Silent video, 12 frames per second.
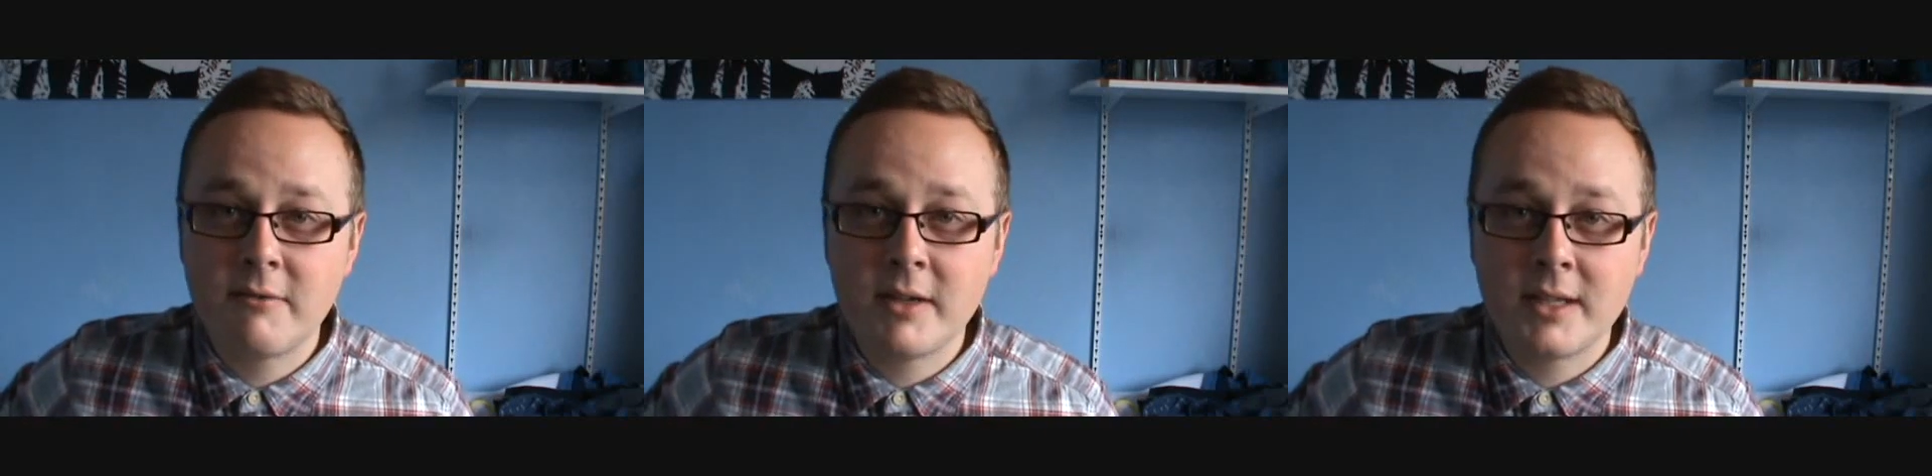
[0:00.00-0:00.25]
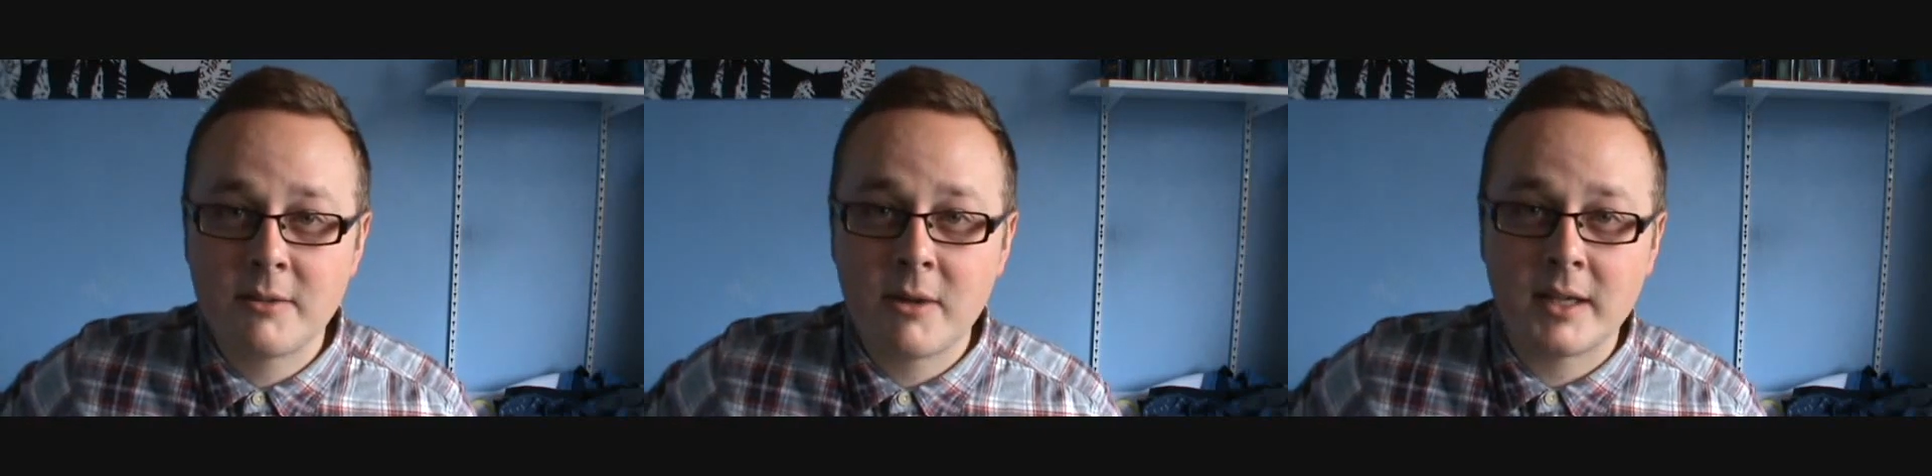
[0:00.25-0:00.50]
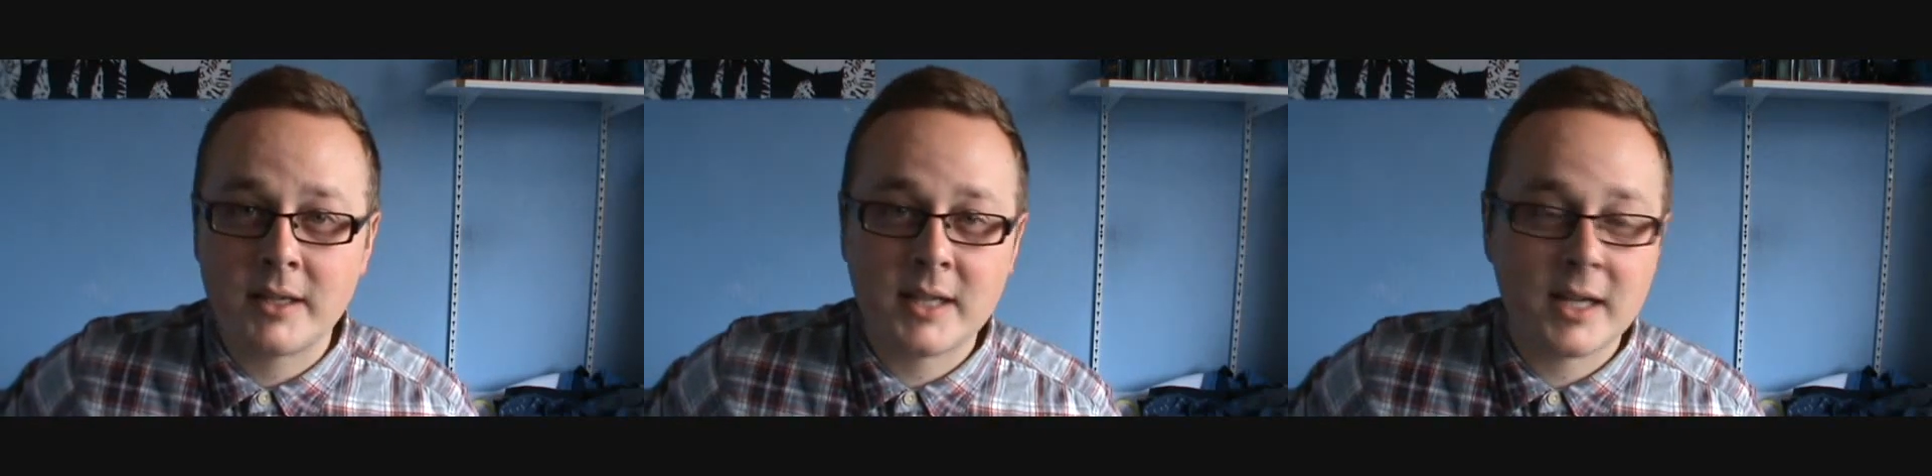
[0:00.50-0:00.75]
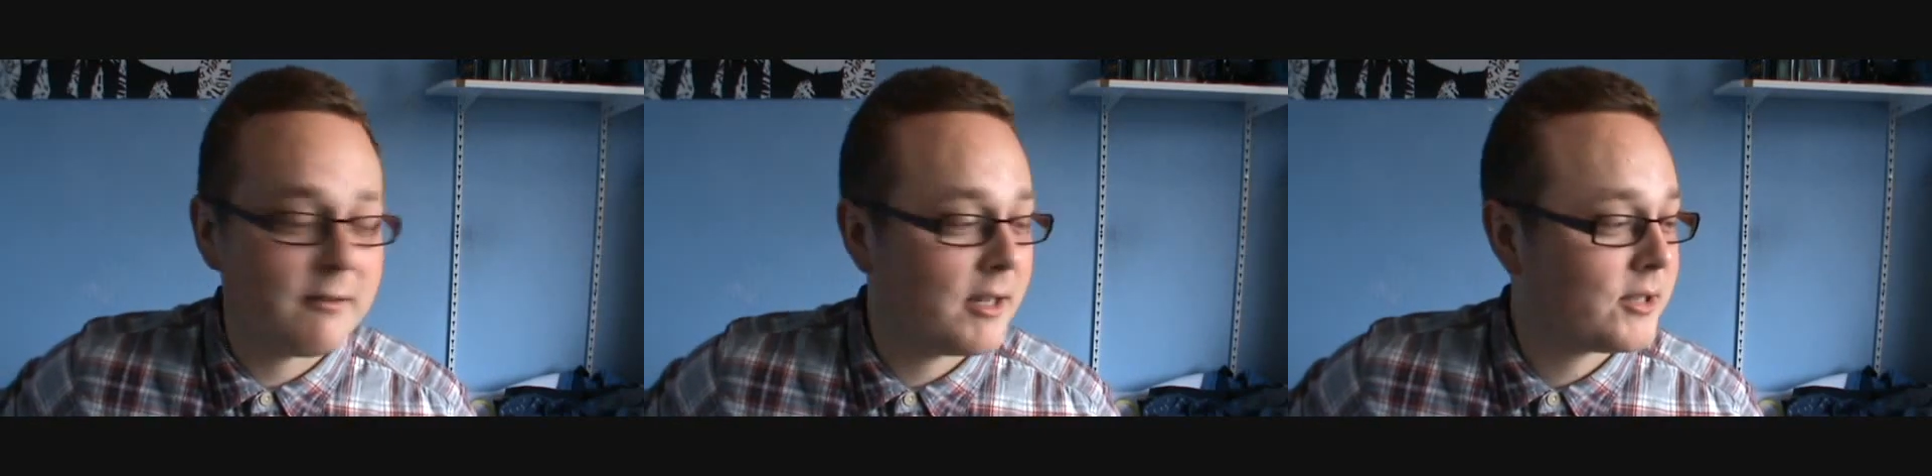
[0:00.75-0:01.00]
really well in
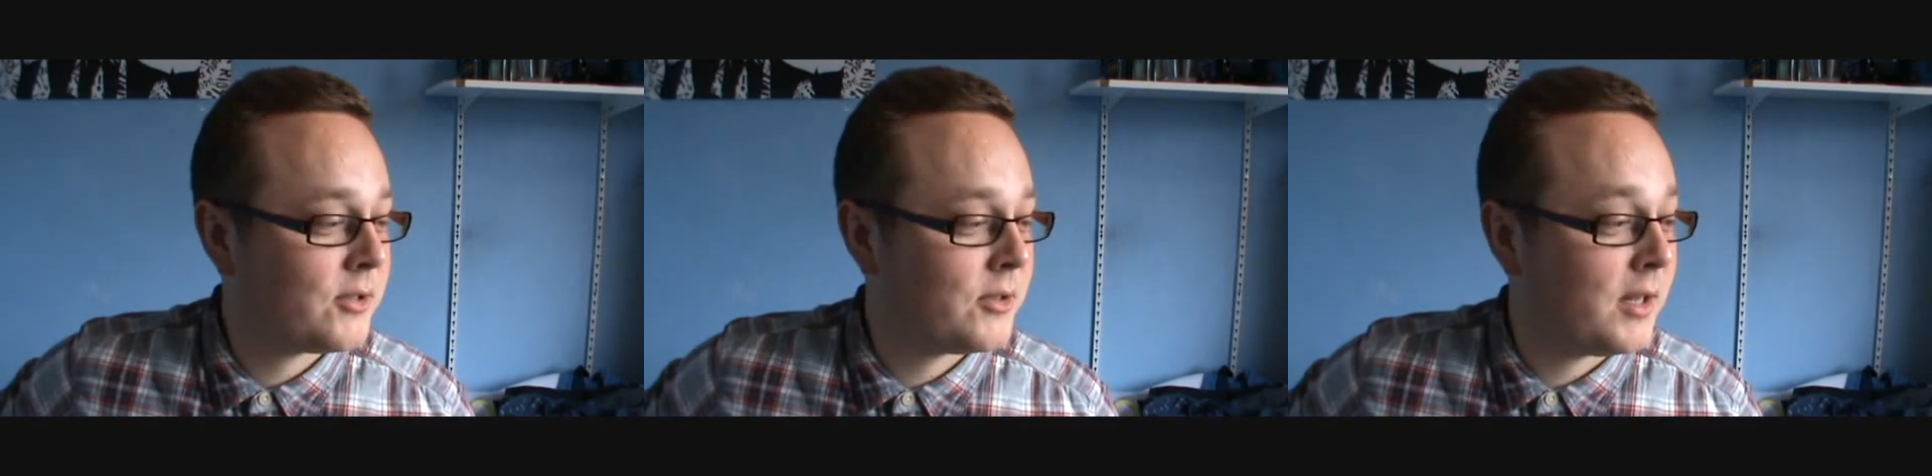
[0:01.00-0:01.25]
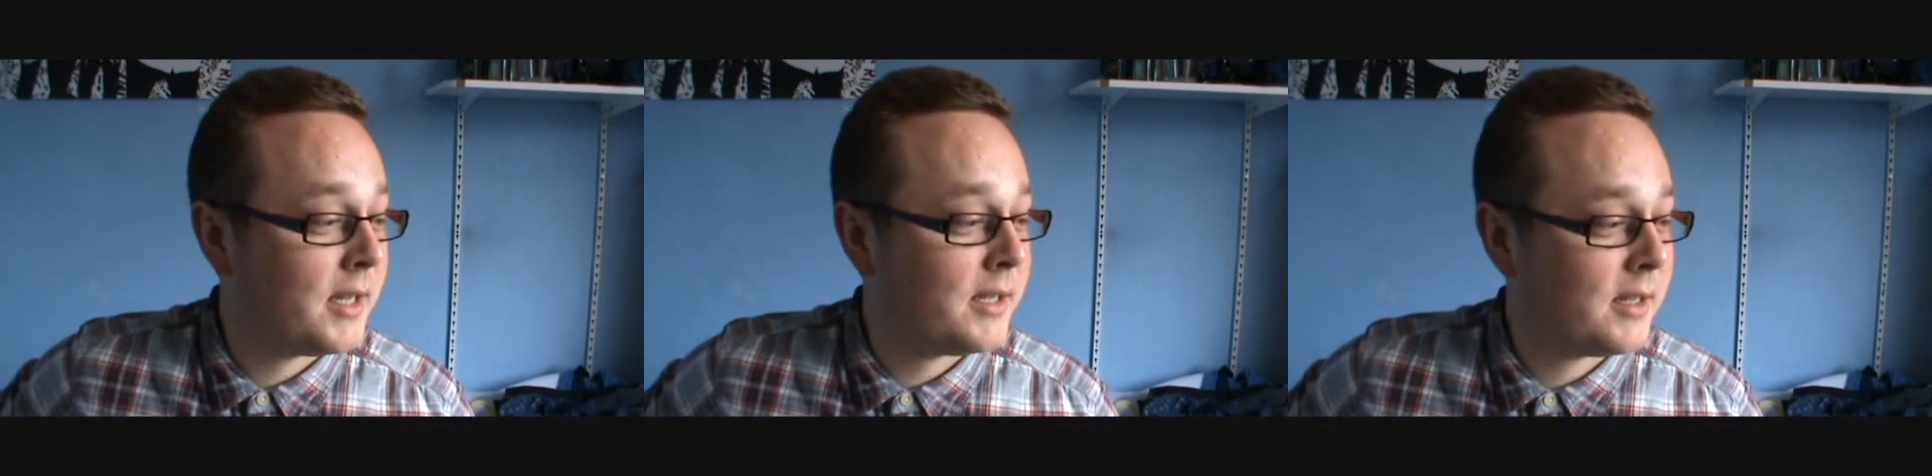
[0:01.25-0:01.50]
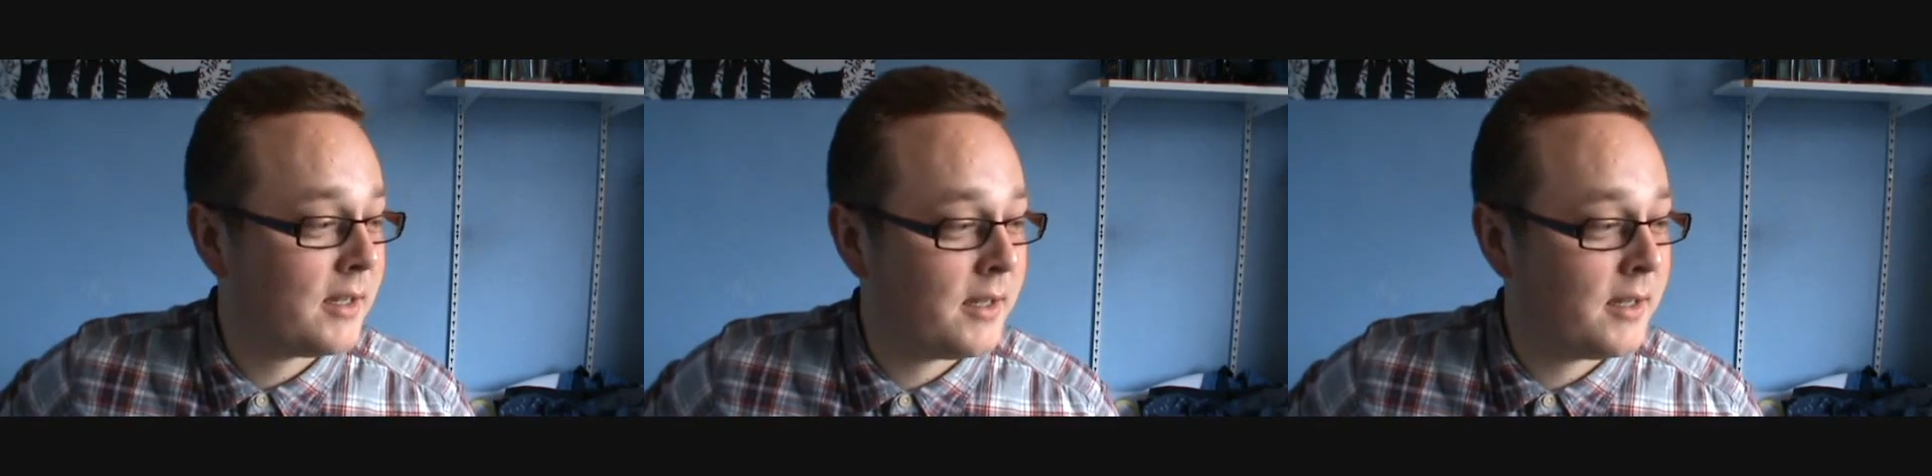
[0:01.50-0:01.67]
direct sunlight,